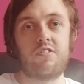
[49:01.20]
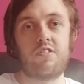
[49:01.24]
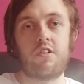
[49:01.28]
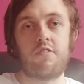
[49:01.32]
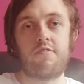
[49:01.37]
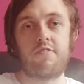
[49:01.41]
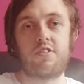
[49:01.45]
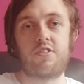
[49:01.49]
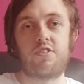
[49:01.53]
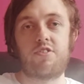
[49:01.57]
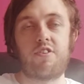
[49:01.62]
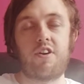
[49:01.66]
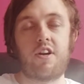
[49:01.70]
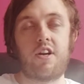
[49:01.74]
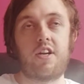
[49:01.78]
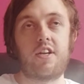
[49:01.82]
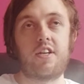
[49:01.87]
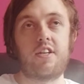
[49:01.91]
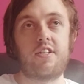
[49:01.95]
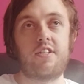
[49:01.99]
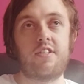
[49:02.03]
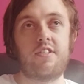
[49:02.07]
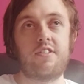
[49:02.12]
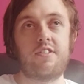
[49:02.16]
of a
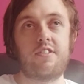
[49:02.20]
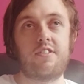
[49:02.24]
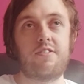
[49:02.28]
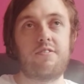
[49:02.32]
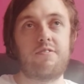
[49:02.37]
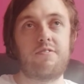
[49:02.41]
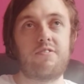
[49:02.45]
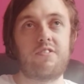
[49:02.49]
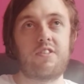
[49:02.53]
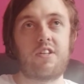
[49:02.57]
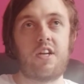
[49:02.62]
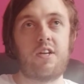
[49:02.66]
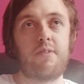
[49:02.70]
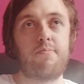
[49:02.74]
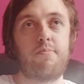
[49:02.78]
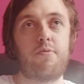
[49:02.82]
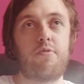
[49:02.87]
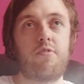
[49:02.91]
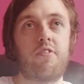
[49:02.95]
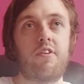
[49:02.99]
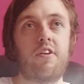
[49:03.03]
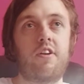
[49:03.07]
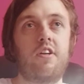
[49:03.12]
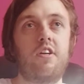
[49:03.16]
track. It's kind of
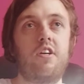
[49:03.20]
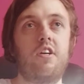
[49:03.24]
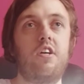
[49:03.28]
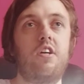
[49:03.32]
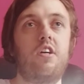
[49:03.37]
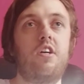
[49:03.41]
boring.